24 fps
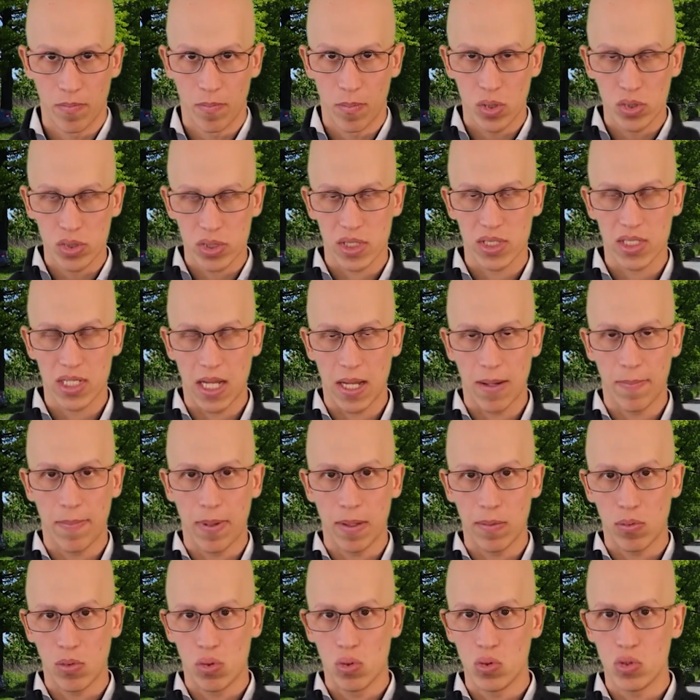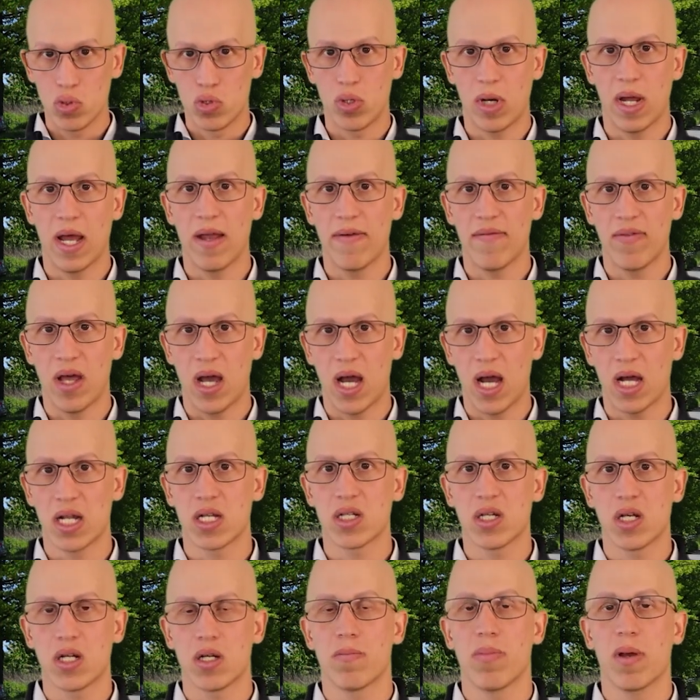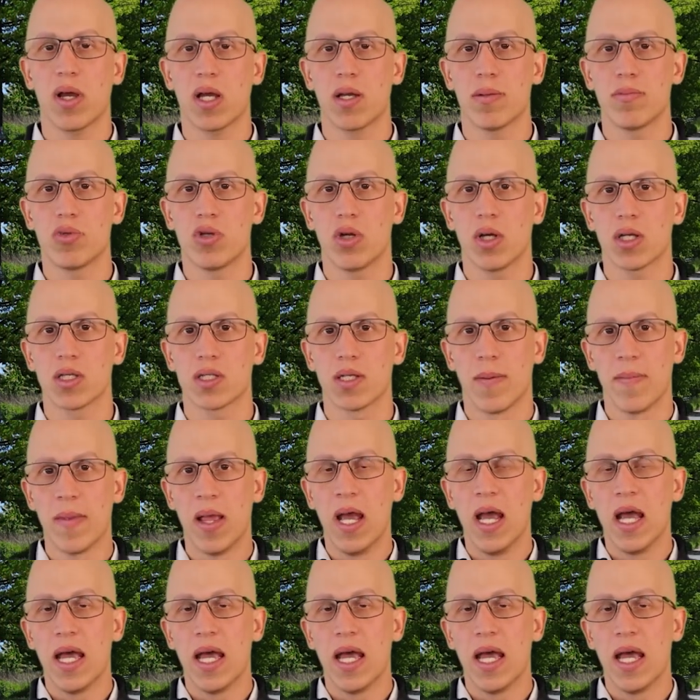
most of the time people who drive the hotshot pickup trucks,